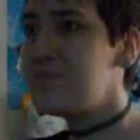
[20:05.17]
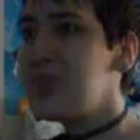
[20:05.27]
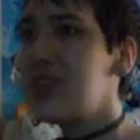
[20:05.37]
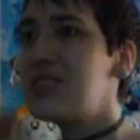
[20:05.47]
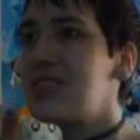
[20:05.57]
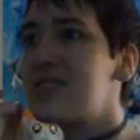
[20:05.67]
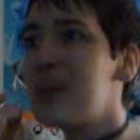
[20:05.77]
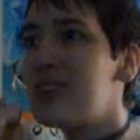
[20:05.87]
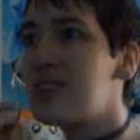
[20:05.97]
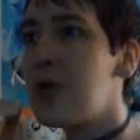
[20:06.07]
because it's
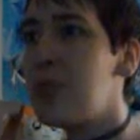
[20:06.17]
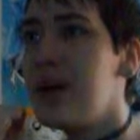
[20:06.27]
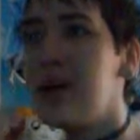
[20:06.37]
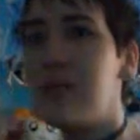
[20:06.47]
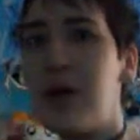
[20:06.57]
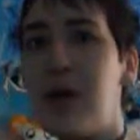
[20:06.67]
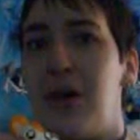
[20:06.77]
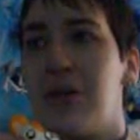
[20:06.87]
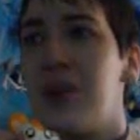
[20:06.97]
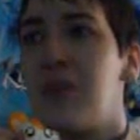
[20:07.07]
not so big in my
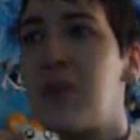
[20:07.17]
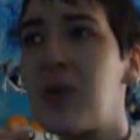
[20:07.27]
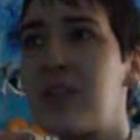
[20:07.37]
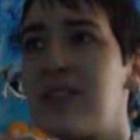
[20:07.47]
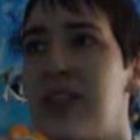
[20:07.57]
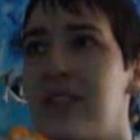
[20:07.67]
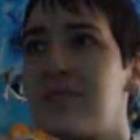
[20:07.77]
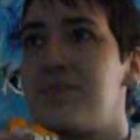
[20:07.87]
mouth anymore. It's like